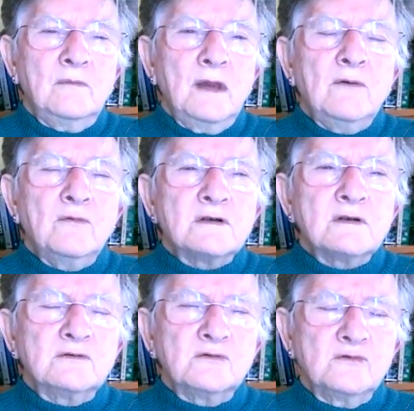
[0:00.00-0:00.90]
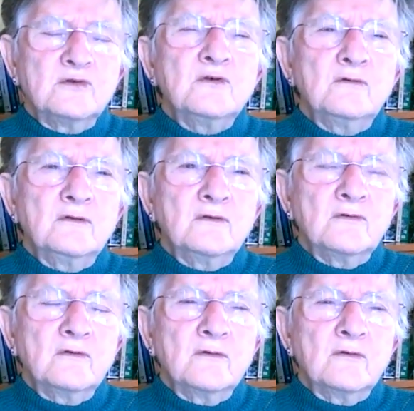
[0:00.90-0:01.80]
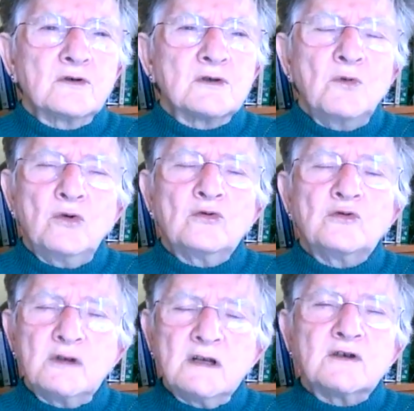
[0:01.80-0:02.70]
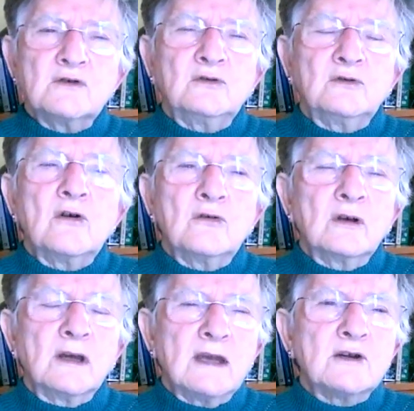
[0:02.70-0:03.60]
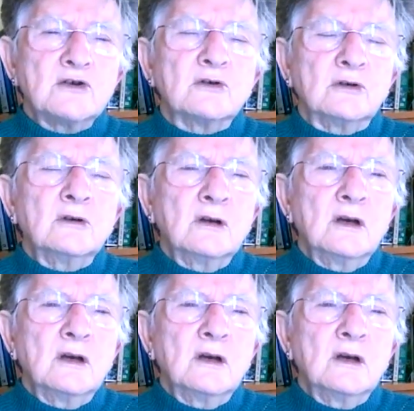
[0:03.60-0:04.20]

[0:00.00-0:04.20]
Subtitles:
It was a small traditional congregation,